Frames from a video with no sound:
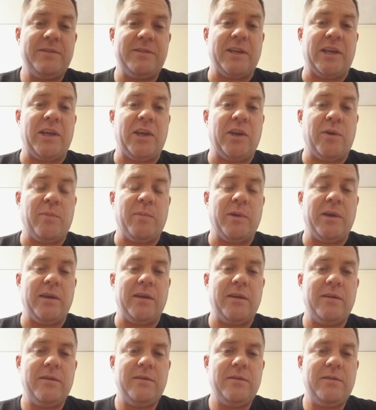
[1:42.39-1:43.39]
to heal
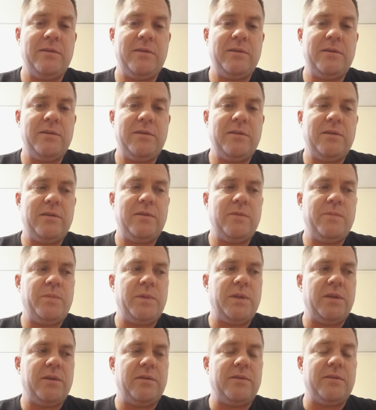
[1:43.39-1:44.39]
me,
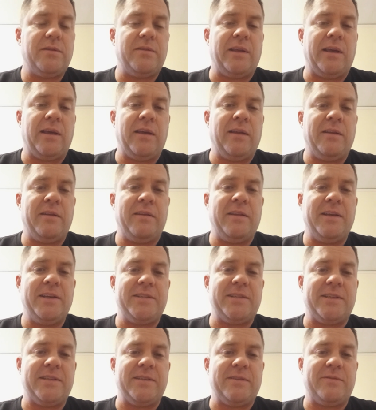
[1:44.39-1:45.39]
then
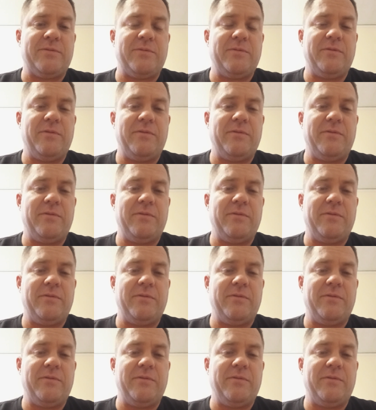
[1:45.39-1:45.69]
this is